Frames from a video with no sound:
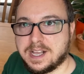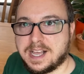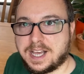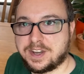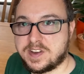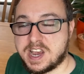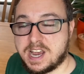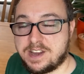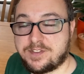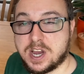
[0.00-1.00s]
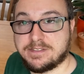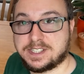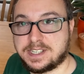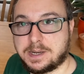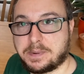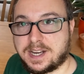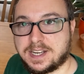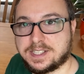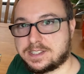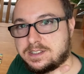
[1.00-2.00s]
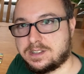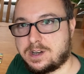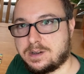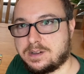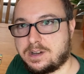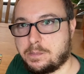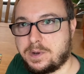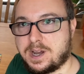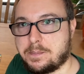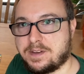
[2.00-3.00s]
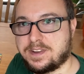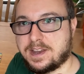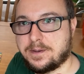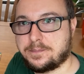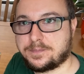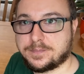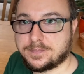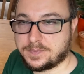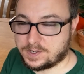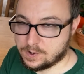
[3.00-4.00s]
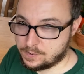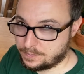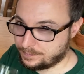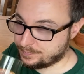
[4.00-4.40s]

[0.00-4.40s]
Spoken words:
And if you haven't seen the playlist, I'll put it above there. Cool.